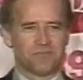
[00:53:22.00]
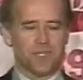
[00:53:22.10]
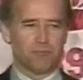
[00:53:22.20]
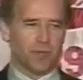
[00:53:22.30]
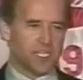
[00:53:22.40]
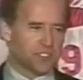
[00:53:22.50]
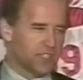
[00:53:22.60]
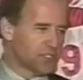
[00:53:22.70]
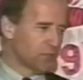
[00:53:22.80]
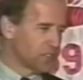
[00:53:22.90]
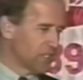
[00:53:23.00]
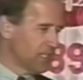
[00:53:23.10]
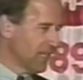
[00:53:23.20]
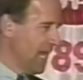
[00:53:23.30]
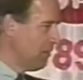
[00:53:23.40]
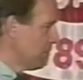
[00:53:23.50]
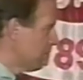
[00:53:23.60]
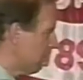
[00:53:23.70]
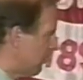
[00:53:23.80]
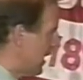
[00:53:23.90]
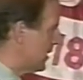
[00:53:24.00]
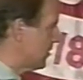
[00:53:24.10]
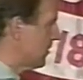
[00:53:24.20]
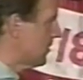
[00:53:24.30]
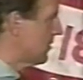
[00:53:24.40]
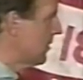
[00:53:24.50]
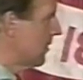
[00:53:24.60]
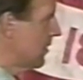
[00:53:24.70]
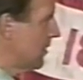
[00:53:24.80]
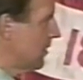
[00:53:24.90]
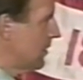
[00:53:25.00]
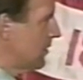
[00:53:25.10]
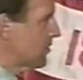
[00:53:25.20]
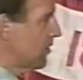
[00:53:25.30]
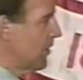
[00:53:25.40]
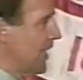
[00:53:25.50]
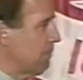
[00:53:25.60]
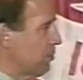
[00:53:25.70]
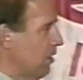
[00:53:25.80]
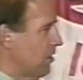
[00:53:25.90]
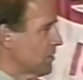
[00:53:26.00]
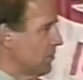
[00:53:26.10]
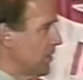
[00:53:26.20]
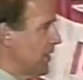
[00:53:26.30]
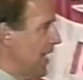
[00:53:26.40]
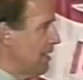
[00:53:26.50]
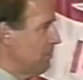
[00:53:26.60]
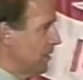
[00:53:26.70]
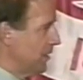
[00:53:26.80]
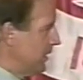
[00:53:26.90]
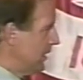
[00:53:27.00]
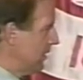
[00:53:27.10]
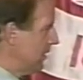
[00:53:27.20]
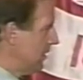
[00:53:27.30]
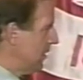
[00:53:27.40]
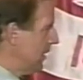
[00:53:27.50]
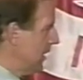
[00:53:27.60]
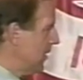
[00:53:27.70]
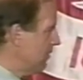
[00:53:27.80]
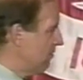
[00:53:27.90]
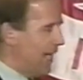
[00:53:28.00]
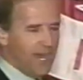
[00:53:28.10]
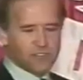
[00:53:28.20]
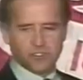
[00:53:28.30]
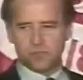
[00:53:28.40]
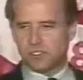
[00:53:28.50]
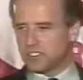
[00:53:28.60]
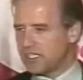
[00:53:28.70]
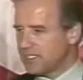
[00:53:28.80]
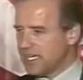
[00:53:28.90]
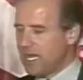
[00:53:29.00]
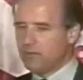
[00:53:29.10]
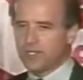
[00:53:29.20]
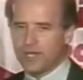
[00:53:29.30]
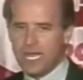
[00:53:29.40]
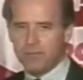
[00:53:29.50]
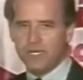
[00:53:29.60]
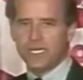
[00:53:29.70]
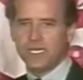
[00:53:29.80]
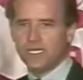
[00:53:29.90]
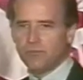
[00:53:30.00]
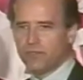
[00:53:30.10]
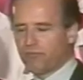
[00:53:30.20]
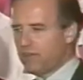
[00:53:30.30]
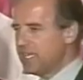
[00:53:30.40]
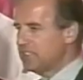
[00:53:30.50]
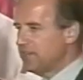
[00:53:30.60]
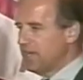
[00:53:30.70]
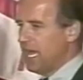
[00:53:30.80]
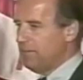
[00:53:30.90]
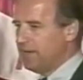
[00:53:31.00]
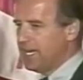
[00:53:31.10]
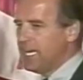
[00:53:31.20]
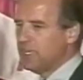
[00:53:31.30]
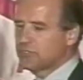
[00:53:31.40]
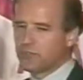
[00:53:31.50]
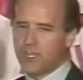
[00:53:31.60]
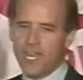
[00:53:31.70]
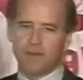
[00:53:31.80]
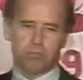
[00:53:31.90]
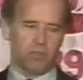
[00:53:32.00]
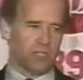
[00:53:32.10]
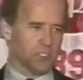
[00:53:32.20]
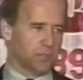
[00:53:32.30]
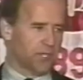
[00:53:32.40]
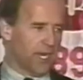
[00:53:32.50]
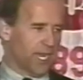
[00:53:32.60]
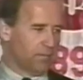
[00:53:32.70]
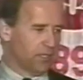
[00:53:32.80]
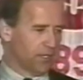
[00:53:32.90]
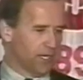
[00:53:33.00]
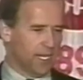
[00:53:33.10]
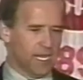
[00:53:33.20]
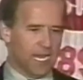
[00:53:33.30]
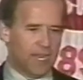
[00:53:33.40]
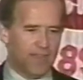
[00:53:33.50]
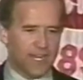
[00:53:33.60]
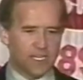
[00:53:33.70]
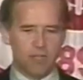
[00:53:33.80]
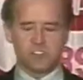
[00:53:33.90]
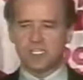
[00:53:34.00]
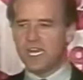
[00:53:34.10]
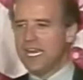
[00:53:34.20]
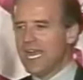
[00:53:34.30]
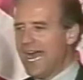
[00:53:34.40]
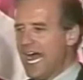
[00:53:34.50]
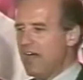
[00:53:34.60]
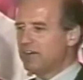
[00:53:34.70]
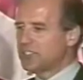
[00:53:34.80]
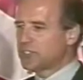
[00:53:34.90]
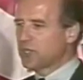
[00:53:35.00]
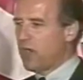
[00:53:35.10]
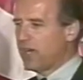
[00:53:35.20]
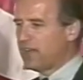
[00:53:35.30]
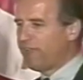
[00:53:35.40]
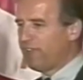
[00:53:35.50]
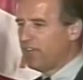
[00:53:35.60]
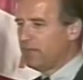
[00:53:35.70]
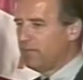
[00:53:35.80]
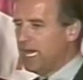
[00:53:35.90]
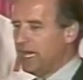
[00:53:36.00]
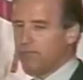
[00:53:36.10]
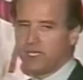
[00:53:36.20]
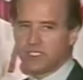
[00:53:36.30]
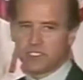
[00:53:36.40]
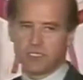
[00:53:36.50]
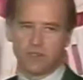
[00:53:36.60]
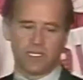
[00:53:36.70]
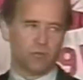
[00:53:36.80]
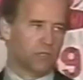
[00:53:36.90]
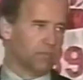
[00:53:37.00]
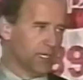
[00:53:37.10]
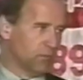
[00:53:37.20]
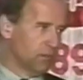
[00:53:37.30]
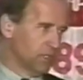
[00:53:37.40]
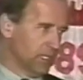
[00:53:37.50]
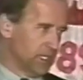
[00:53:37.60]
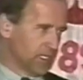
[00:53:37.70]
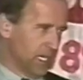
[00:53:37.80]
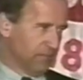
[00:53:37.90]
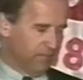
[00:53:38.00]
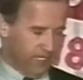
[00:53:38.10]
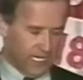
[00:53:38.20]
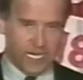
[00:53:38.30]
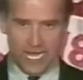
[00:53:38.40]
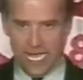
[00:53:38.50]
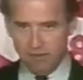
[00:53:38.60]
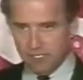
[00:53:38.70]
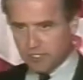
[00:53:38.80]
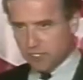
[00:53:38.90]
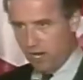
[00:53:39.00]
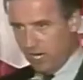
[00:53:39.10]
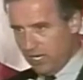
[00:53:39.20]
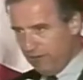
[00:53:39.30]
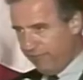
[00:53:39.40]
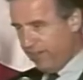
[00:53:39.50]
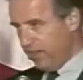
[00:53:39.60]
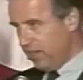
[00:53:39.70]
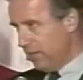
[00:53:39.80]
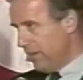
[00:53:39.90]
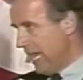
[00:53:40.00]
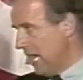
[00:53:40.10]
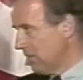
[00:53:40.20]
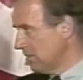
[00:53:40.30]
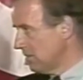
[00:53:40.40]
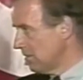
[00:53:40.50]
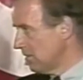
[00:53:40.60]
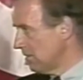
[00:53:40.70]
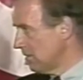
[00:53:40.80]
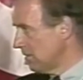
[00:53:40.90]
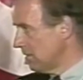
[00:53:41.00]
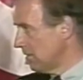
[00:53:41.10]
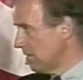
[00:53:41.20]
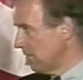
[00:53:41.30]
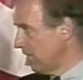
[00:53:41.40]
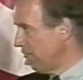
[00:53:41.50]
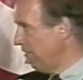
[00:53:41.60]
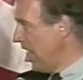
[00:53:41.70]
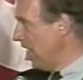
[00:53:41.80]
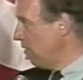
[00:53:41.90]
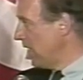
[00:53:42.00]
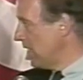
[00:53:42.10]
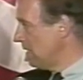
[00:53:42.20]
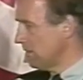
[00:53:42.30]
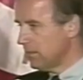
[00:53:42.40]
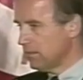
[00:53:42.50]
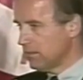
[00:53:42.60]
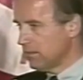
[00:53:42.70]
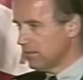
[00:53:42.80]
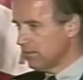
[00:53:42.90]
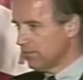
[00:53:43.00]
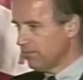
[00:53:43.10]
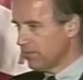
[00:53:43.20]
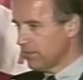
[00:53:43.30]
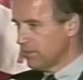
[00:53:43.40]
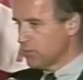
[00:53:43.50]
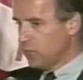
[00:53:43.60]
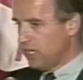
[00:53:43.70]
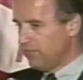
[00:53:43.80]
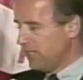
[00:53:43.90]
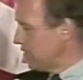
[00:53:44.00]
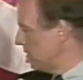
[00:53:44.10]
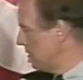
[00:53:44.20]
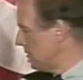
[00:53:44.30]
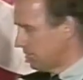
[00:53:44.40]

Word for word: Presidents would sit down with their advisors so they had plausible deniability and the advisors would sit down with the nominee, with friends of the nominee, so they had plausible deniability, and they'd go say, How does Charlie feel about, because clearly it wouldn't be a woman in this outfit, how does Charlie feel about the following 12 issues?